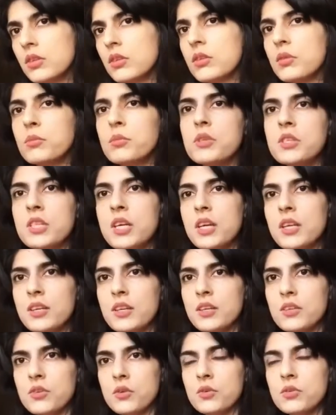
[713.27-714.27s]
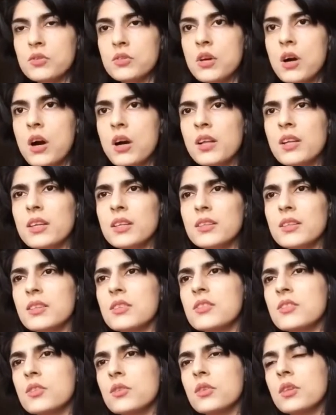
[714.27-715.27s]
pretend I don't talk like
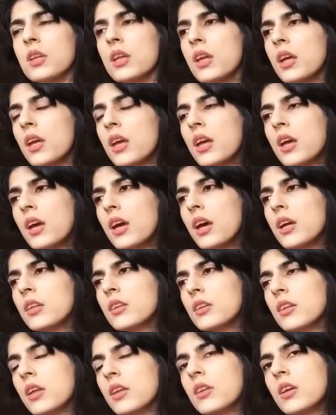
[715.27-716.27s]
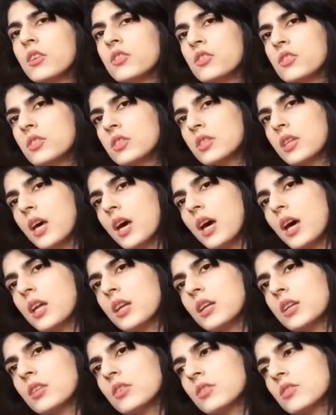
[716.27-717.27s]
this, and not just that,
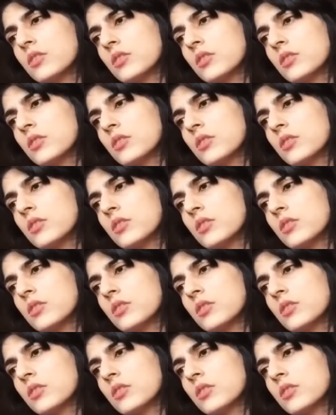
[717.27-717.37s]
it's